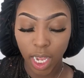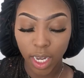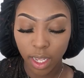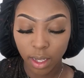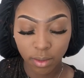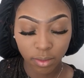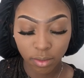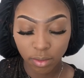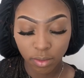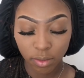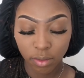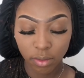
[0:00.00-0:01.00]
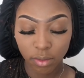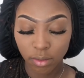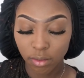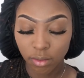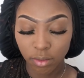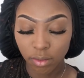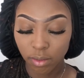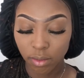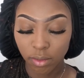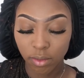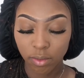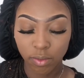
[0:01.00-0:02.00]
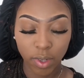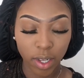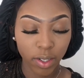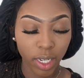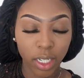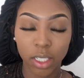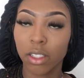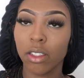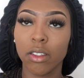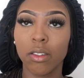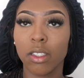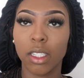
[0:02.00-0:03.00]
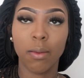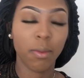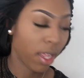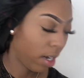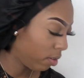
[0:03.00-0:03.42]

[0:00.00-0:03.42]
setting foundation or something. I